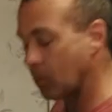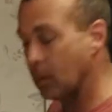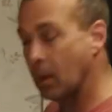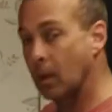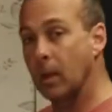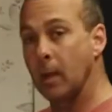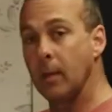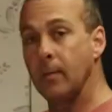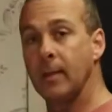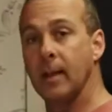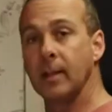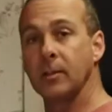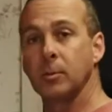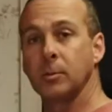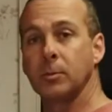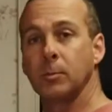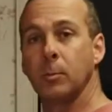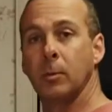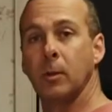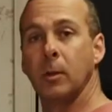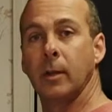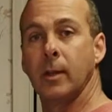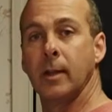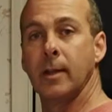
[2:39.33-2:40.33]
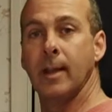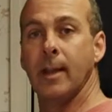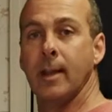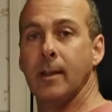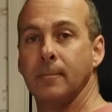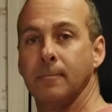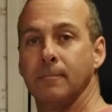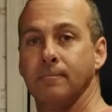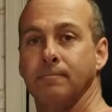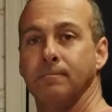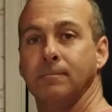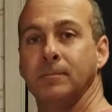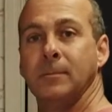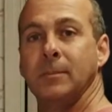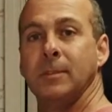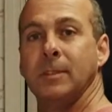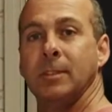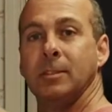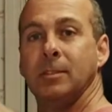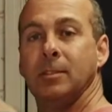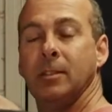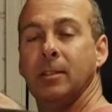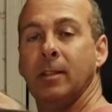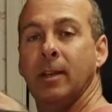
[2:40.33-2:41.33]
and that's what we're looking at. You
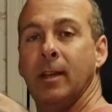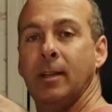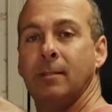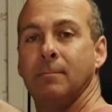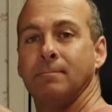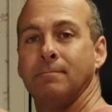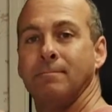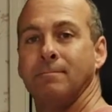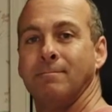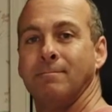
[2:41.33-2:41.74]
see that?